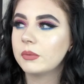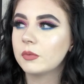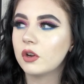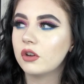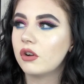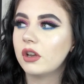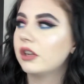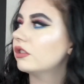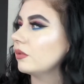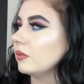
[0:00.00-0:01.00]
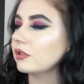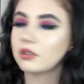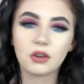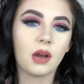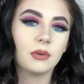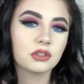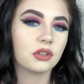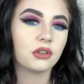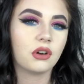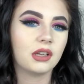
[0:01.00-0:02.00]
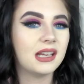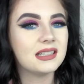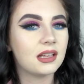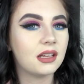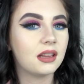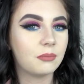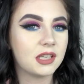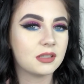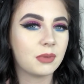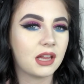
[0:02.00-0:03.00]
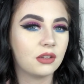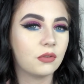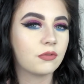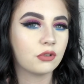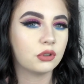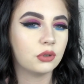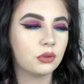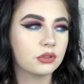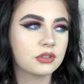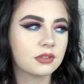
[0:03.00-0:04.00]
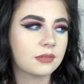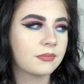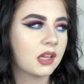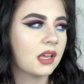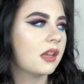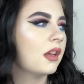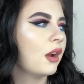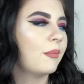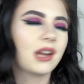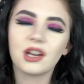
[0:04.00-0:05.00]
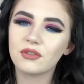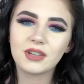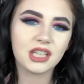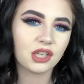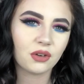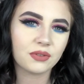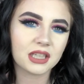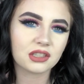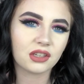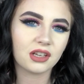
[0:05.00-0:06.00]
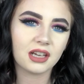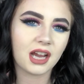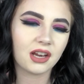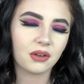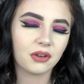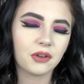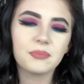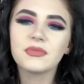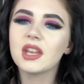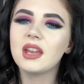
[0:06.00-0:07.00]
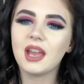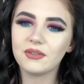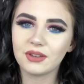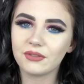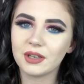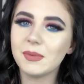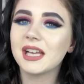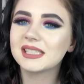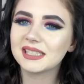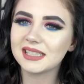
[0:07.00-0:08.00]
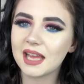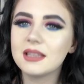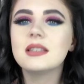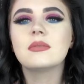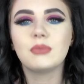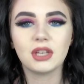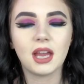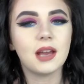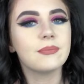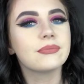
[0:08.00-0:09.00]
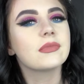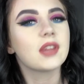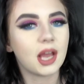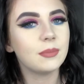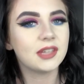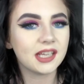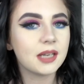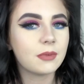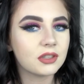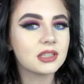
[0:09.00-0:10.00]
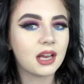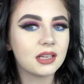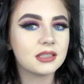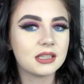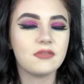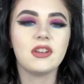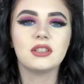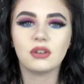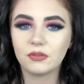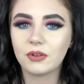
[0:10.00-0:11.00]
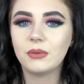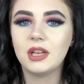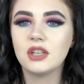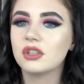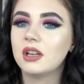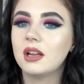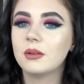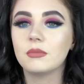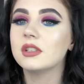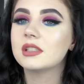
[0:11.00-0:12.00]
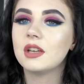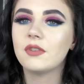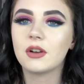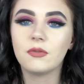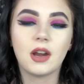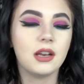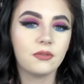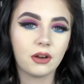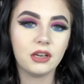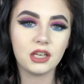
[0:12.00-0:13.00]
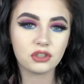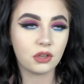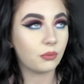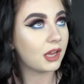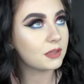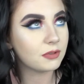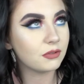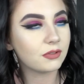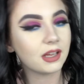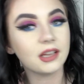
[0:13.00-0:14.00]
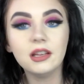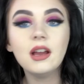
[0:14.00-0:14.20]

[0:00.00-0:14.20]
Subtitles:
I'm gonna call it, because I was gonna call it is it pale enough for a ghost, but I don't really know if that's gonna, I don't know if that really makes sense. But yeah, I'm thinking about starting a series on foundation, and I'm gonna see if I can find a foundation that wears beautifully